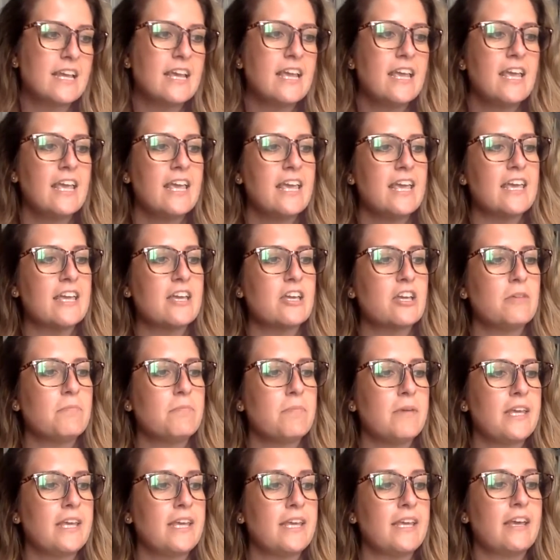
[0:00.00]
It could
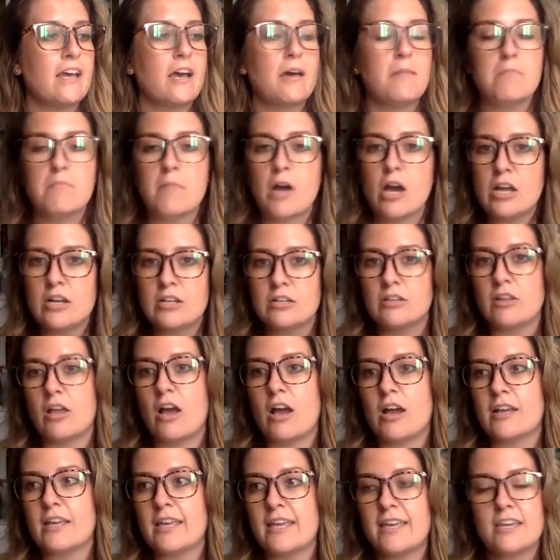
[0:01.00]
be a
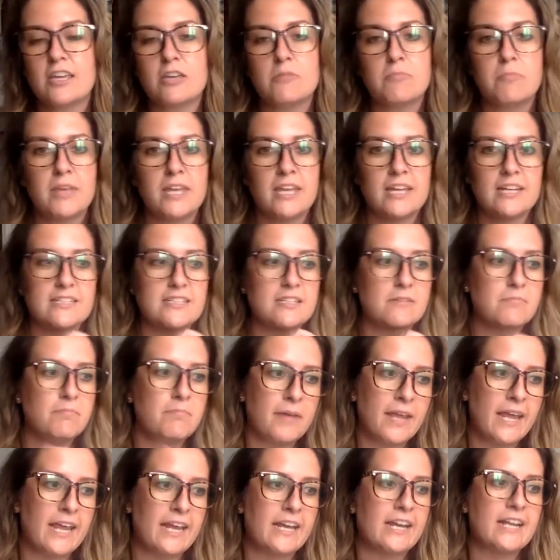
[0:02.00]
monologue. It could be a
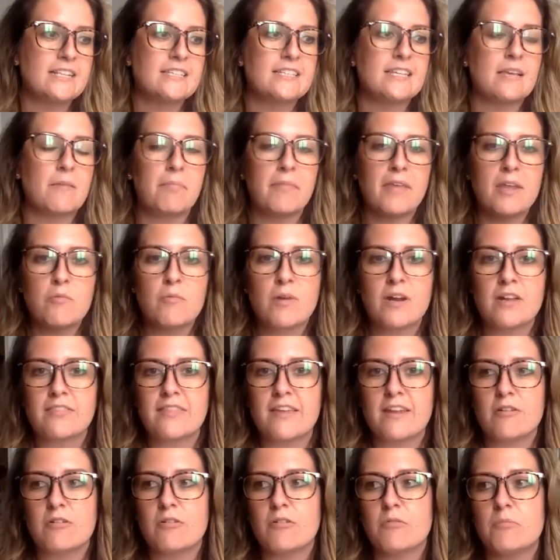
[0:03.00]
debate. It's something where
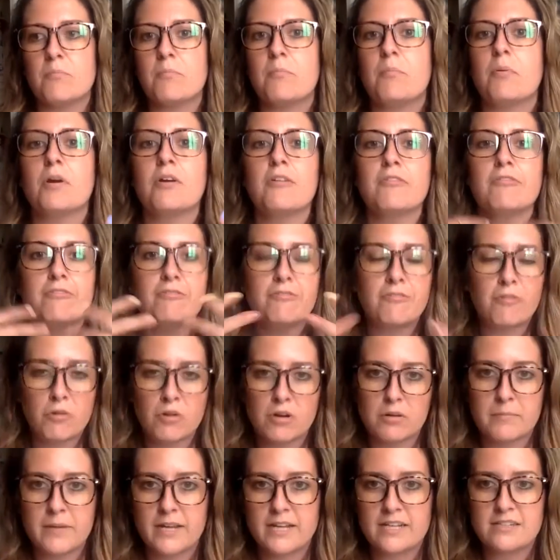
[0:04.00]
they're
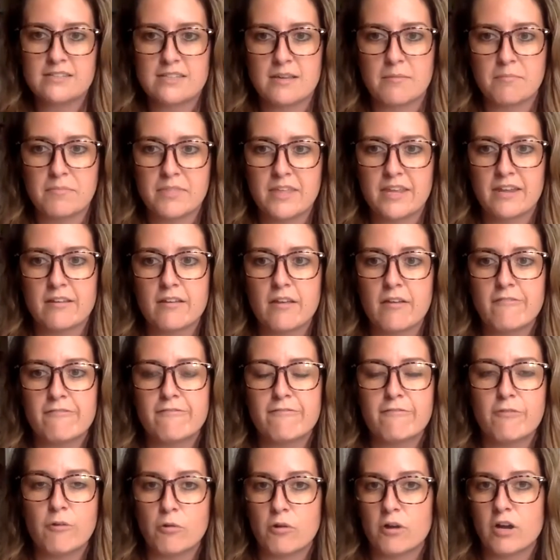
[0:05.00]
performing something
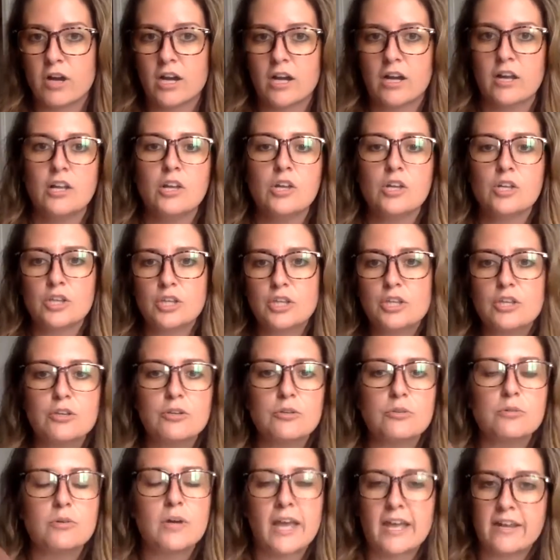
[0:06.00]
for
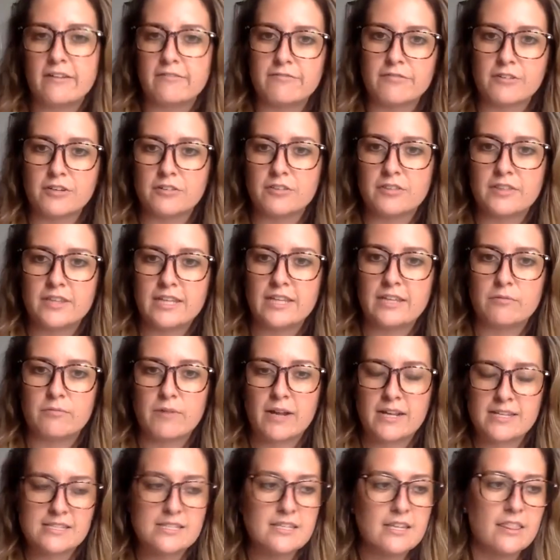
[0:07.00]
you and for the
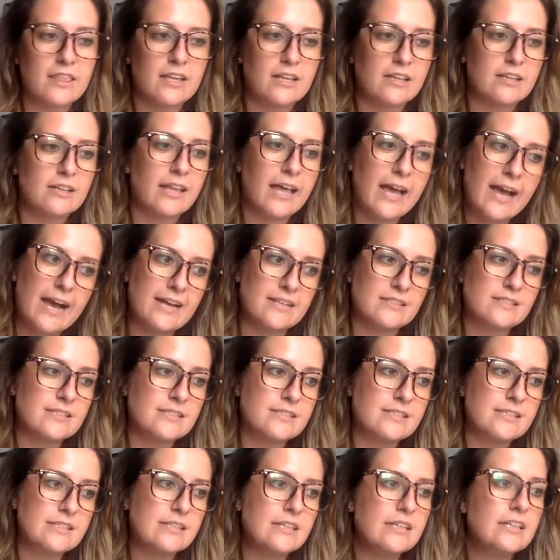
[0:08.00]
rest of the
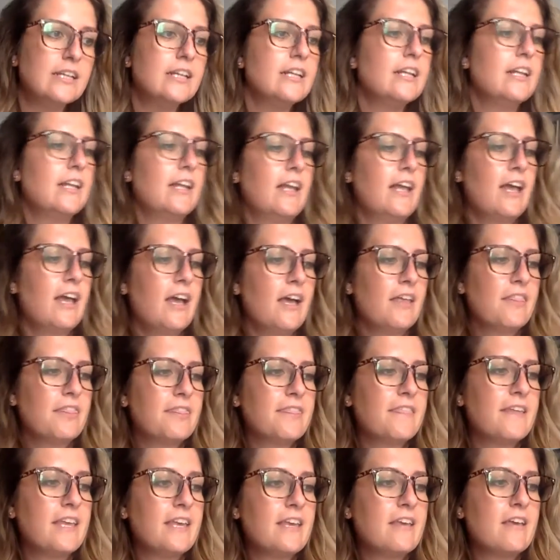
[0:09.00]
class.
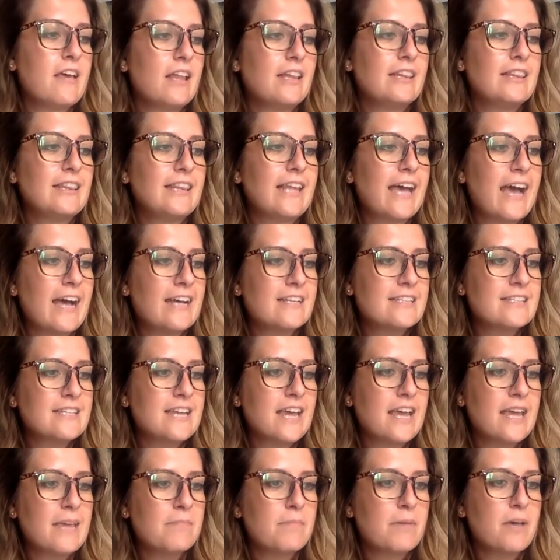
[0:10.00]
The last
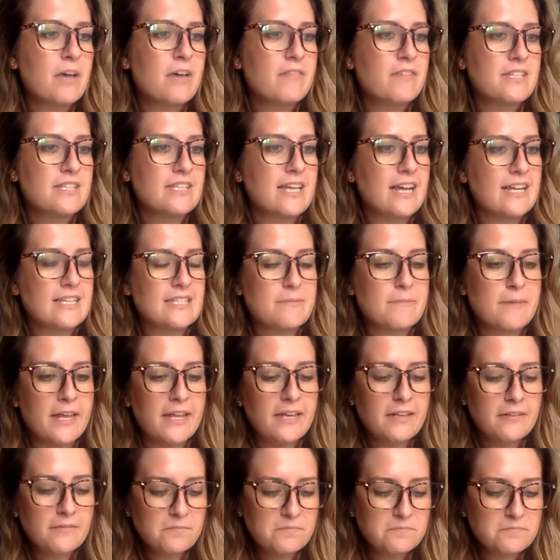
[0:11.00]
type of
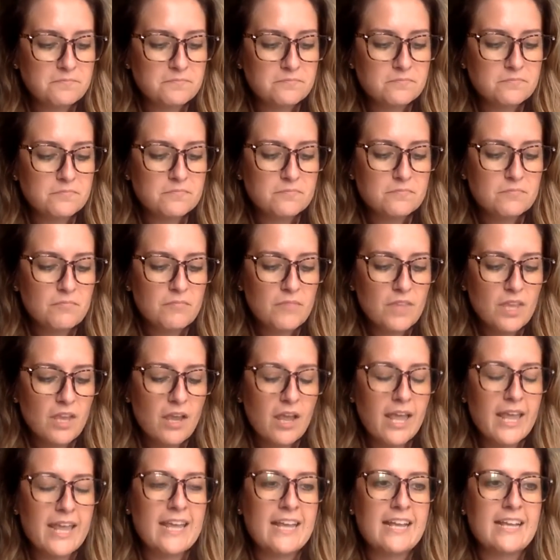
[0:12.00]
assessment
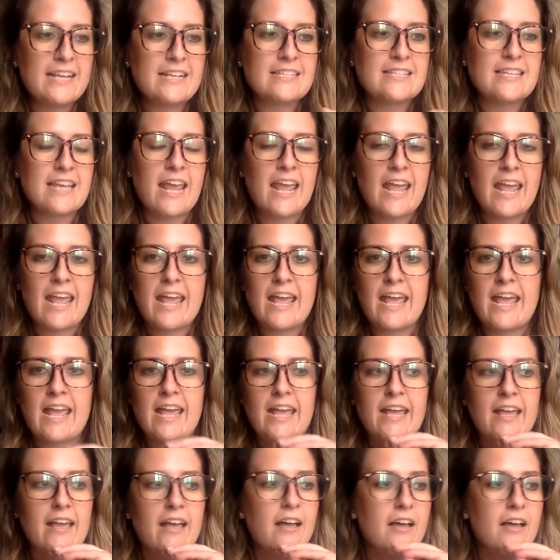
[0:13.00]
is a